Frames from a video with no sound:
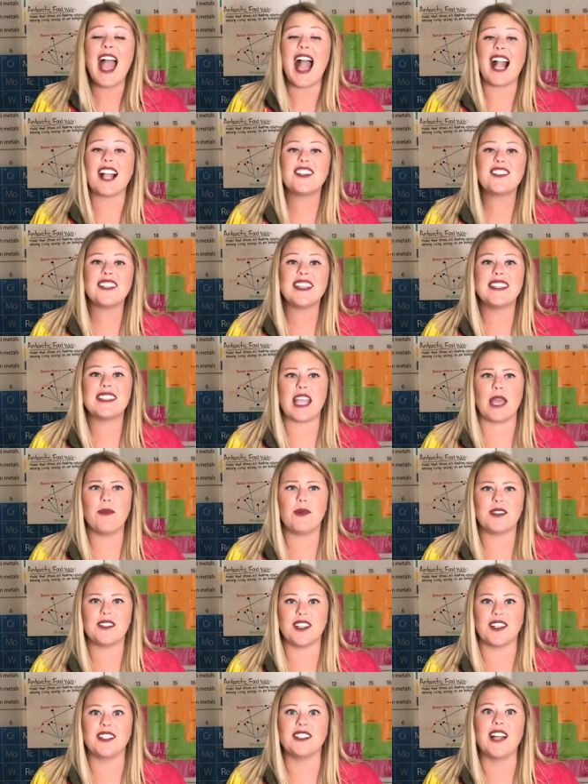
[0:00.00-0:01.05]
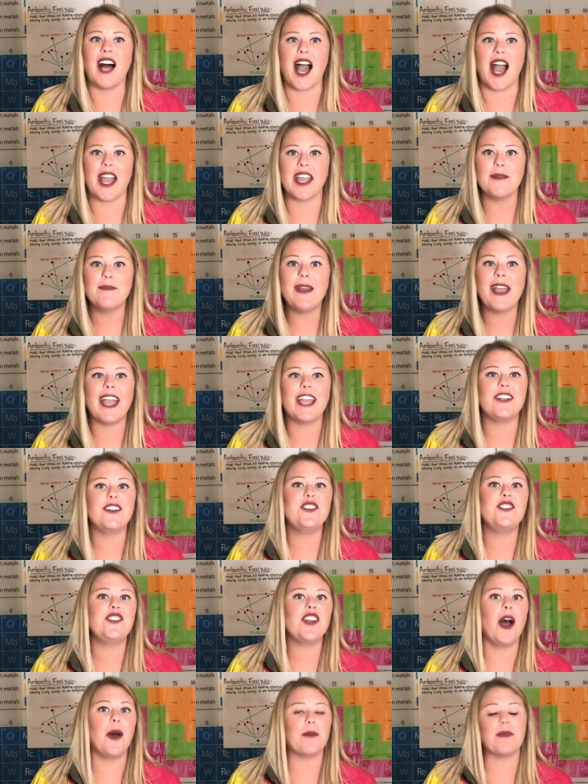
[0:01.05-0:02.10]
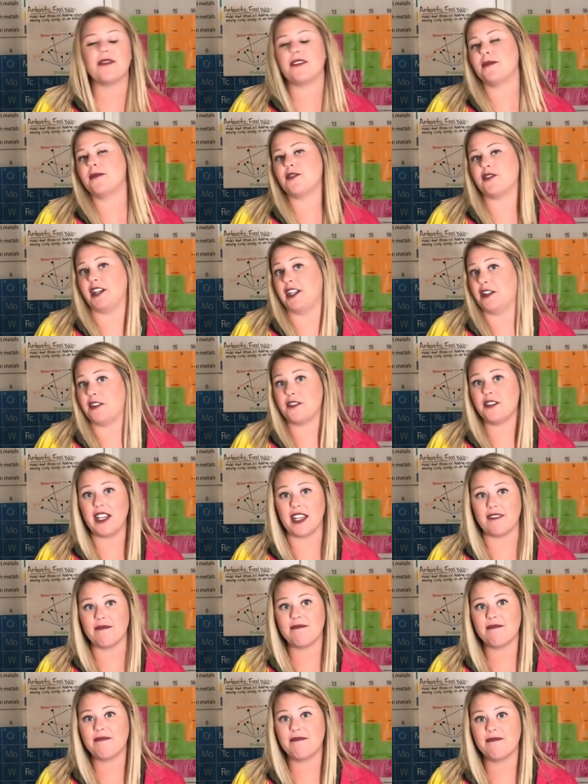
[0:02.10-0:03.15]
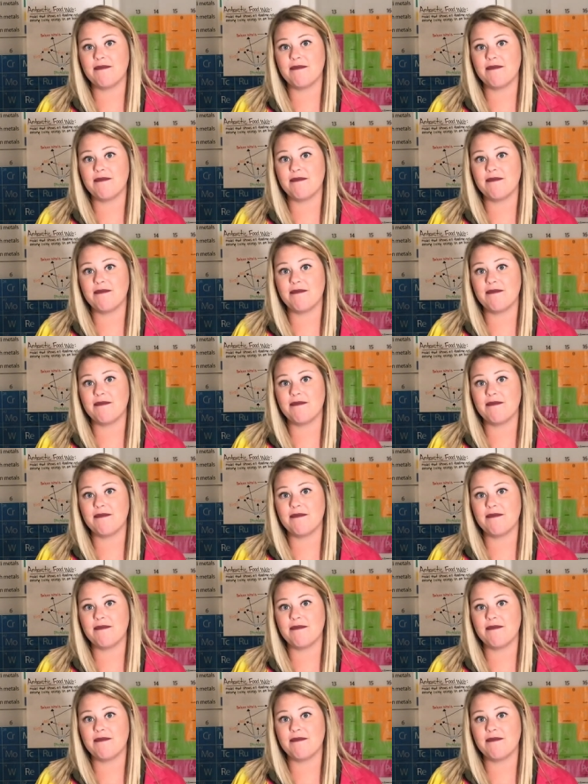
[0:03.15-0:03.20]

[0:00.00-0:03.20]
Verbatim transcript: actually is able to climb and jump from tree to tree.